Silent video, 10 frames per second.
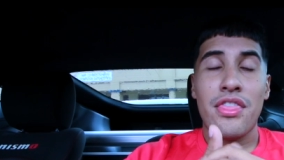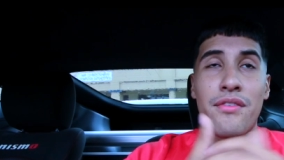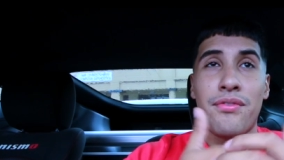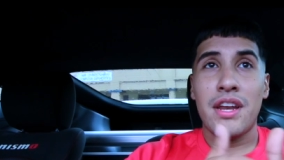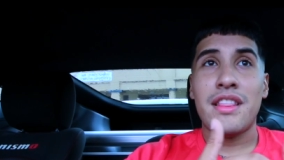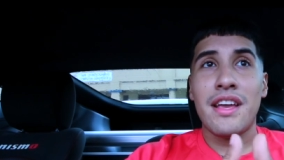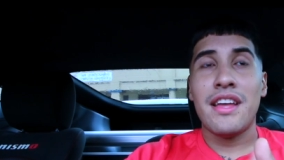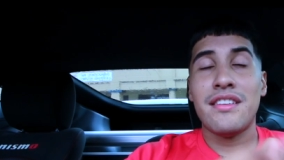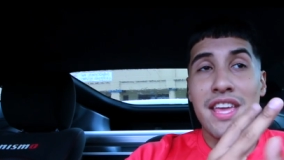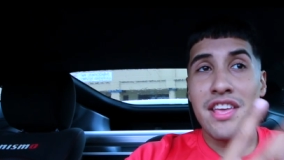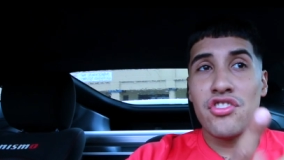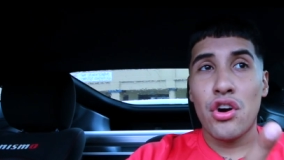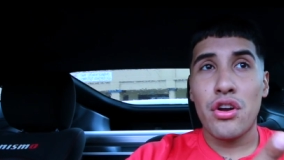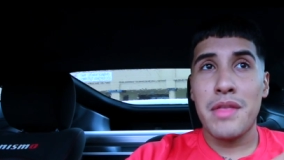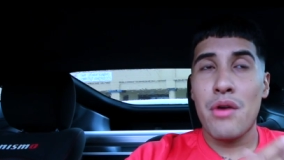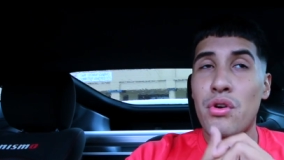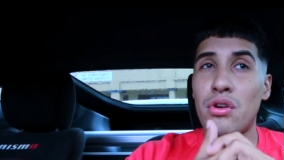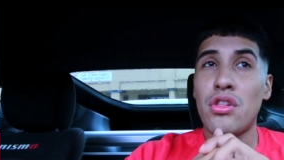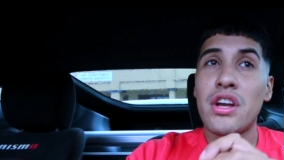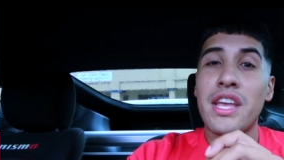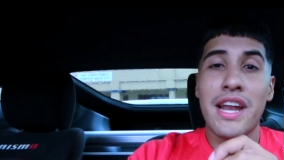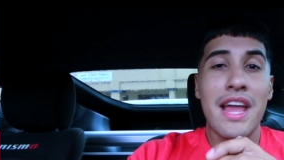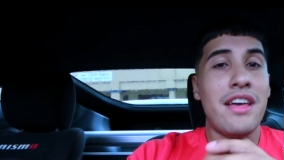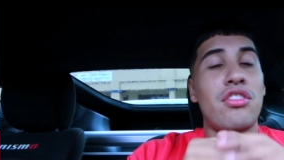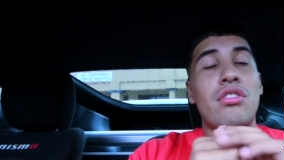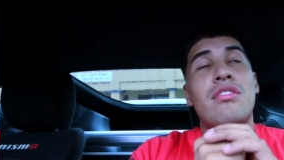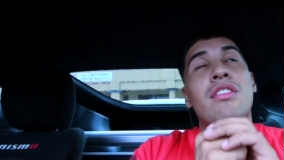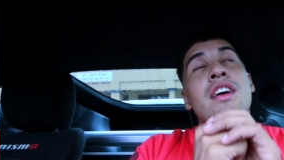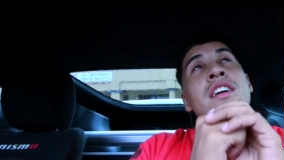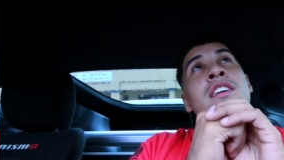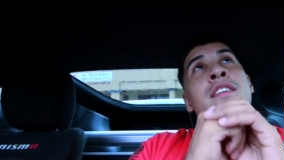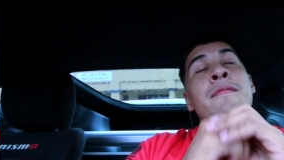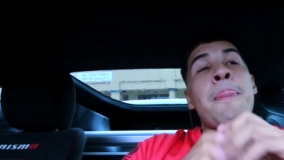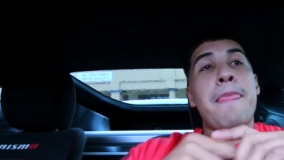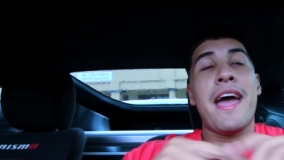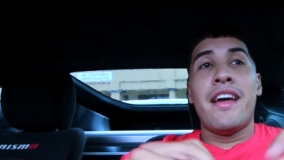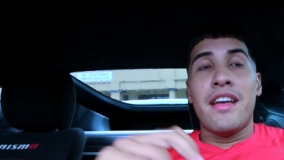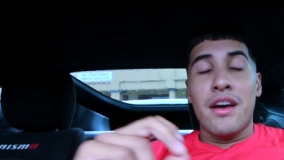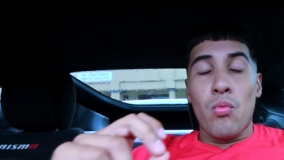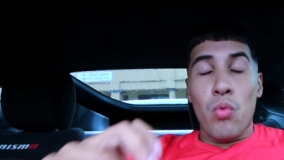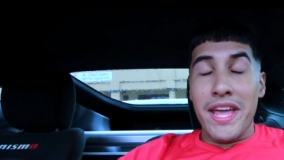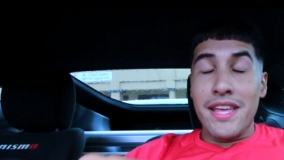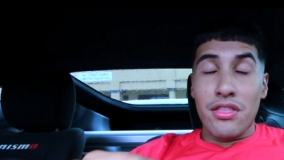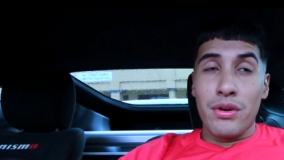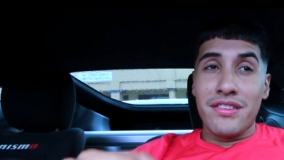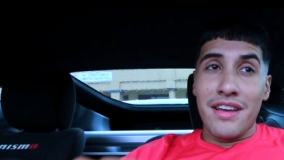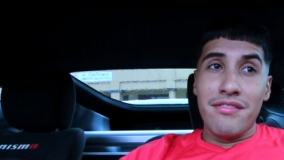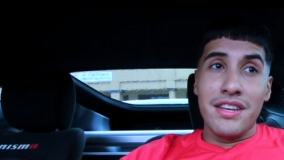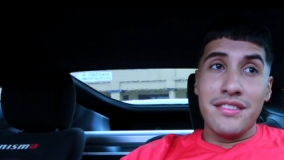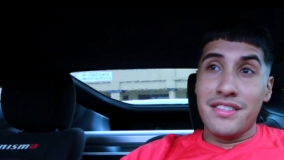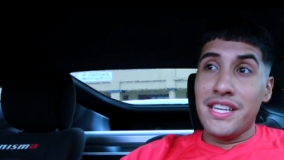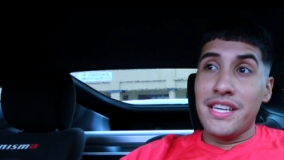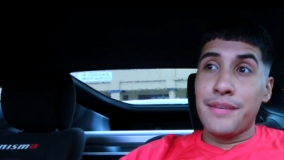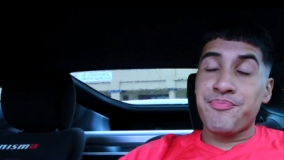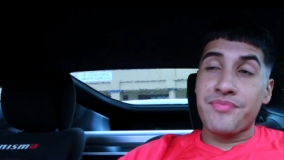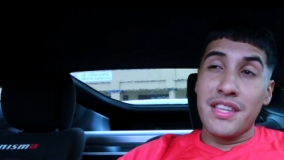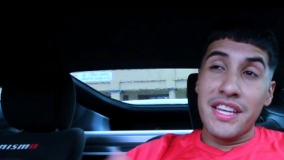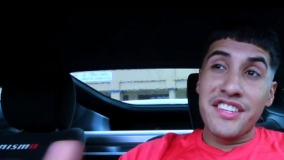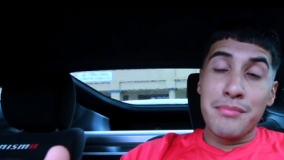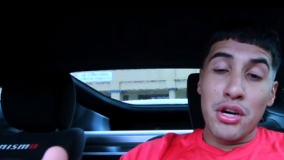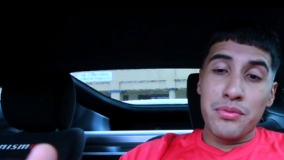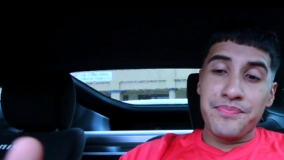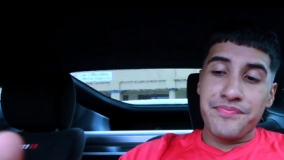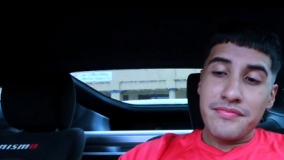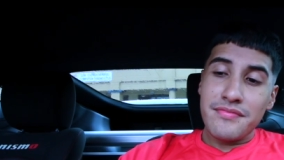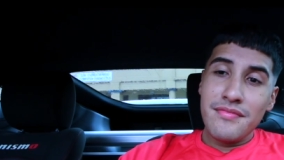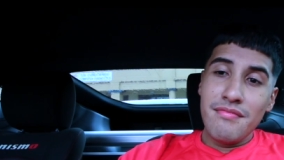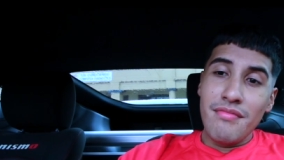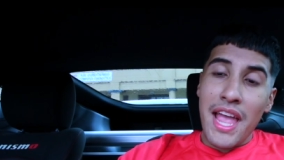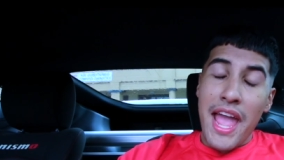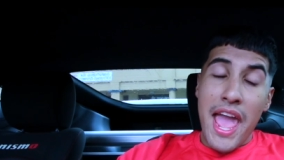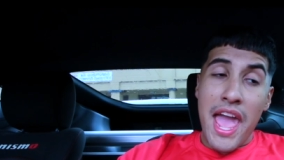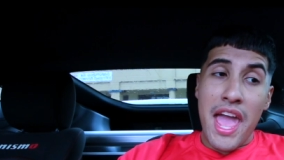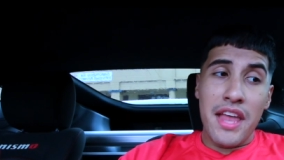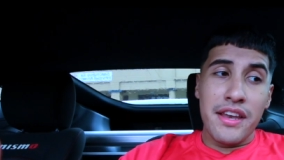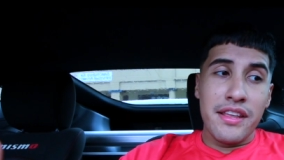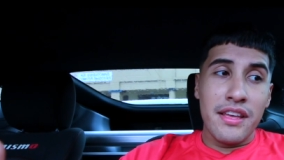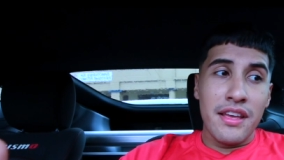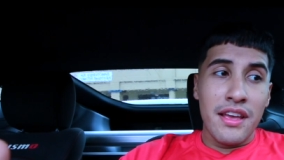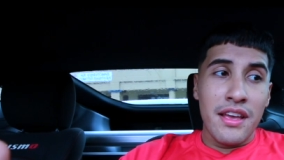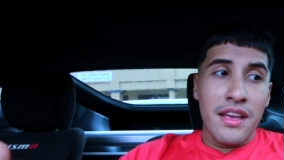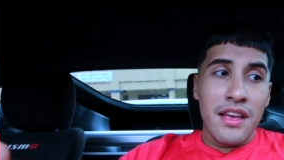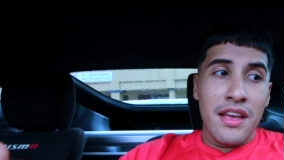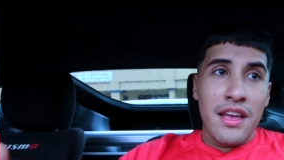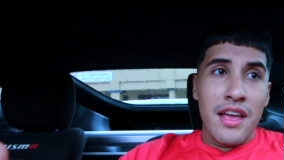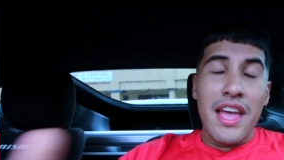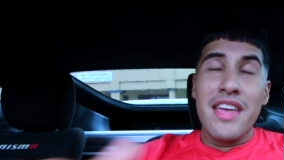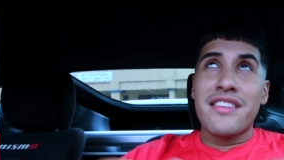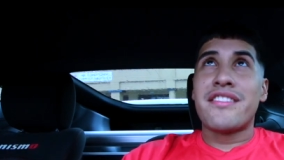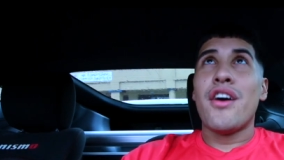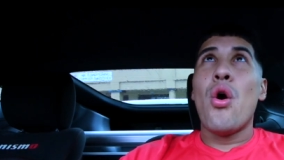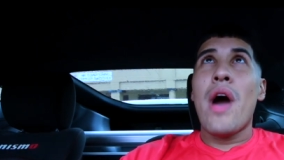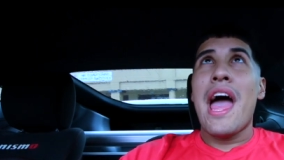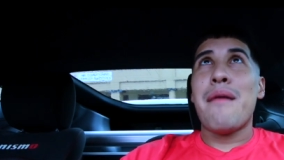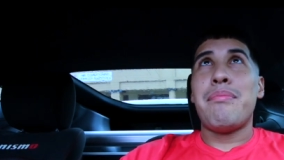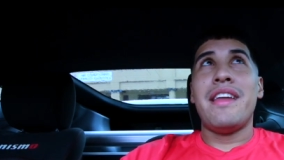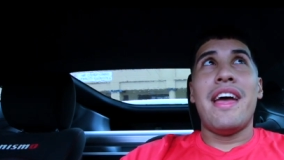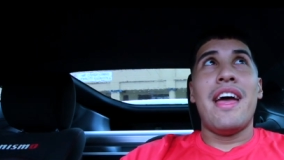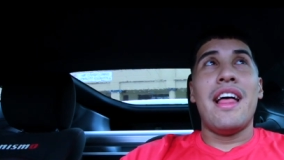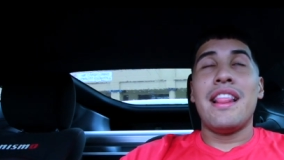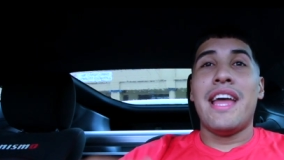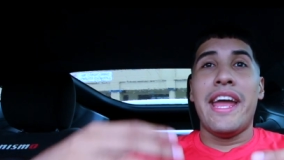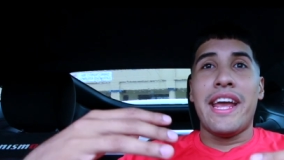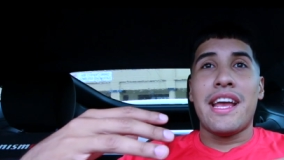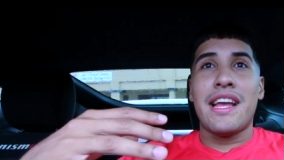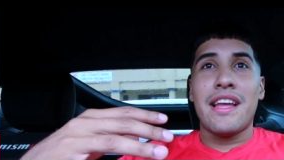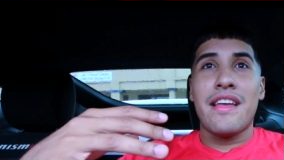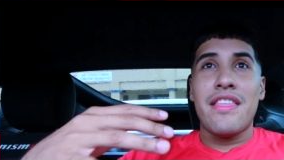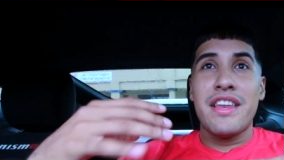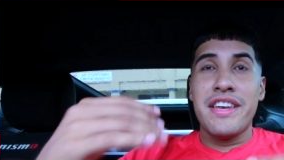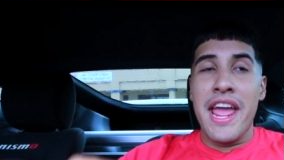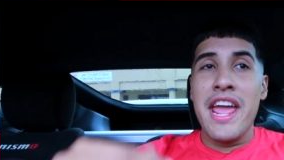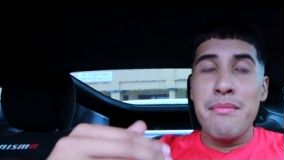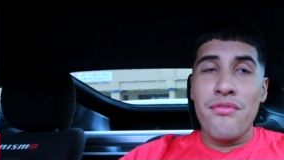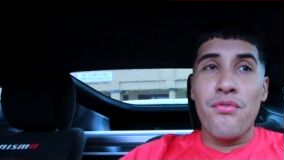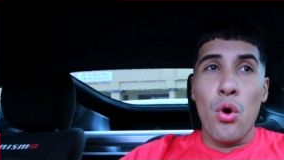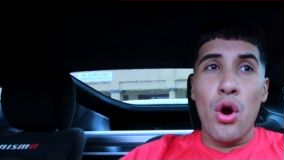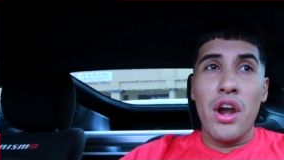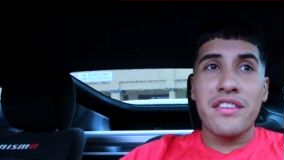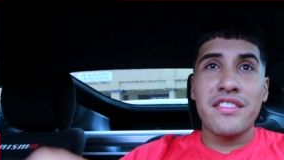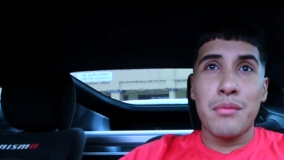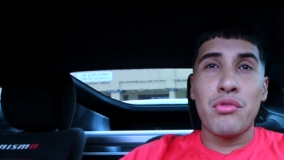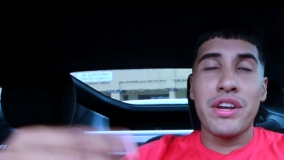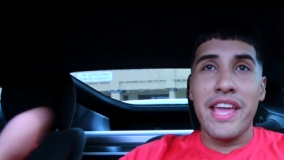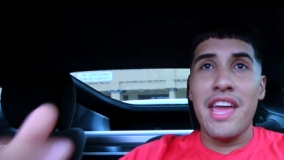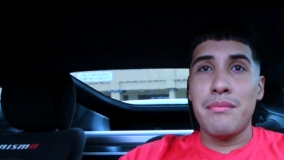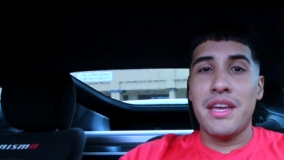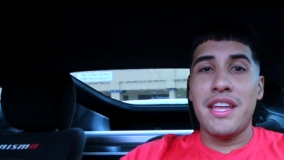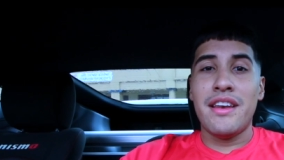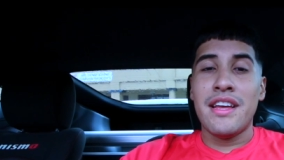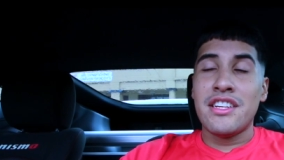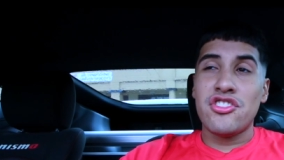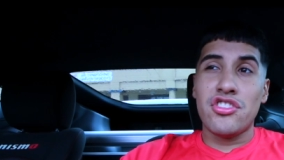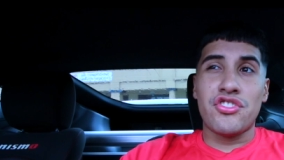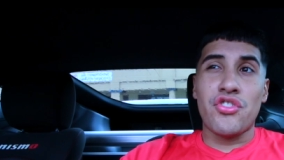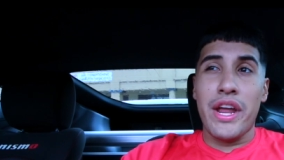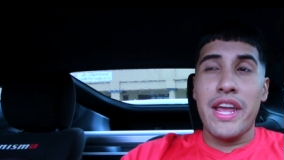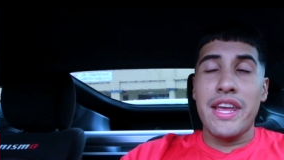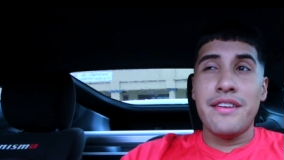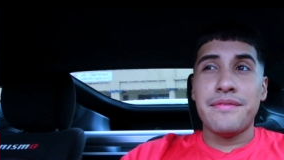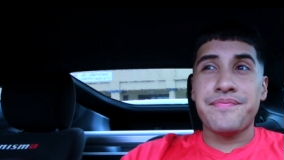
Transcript: the funny thing is, he told him that we were looking at a at a white 370Z Nismo, and it so happened that like the day before, someone came in to trade